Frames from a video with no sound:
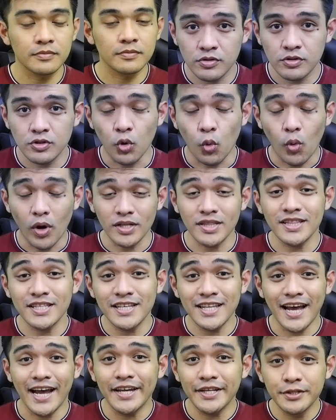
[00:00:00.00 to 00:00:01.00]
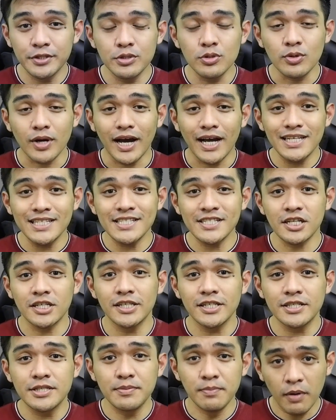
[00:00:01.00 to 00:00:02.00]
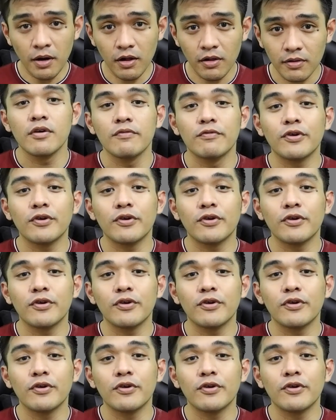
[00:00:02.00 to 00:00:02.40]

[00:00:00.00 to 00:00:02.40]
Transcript: So what did I do? I started small.